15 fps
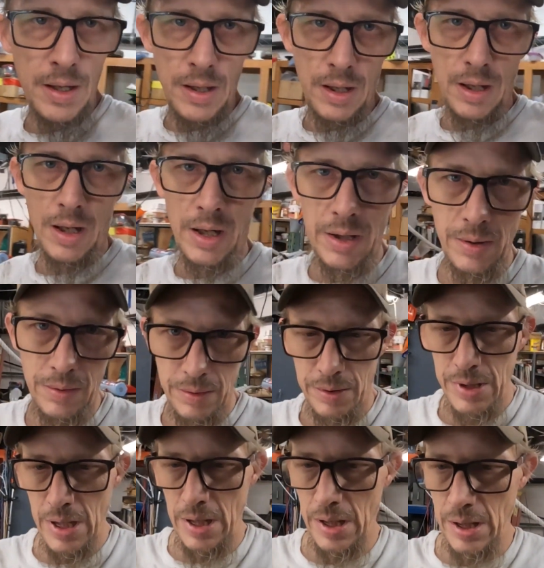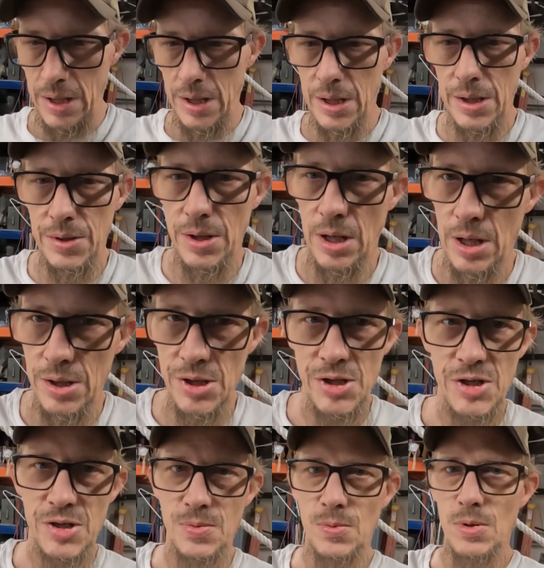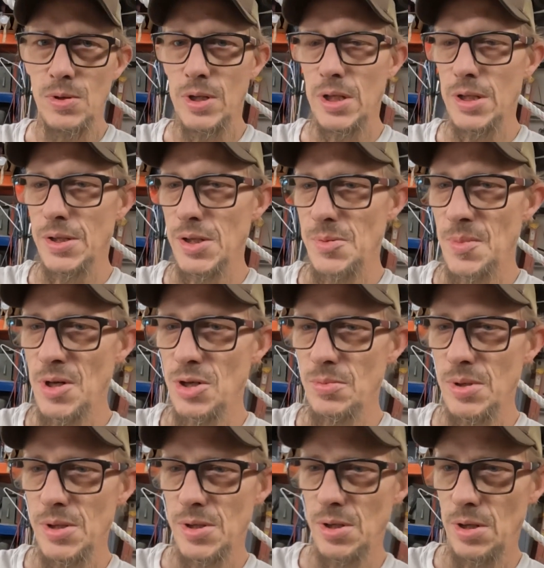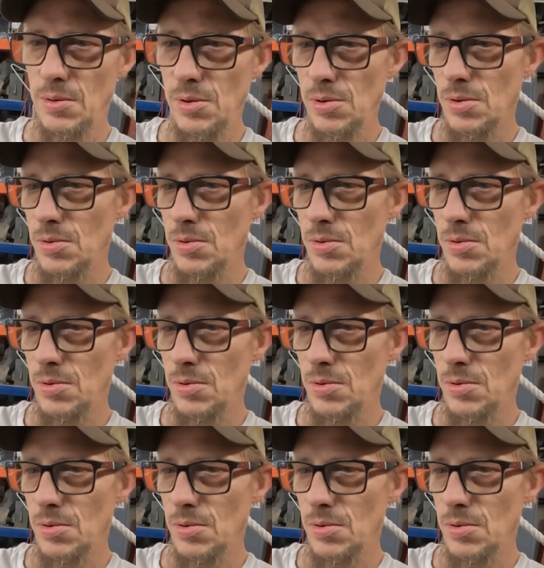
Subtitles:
and then I just will get these measurements here real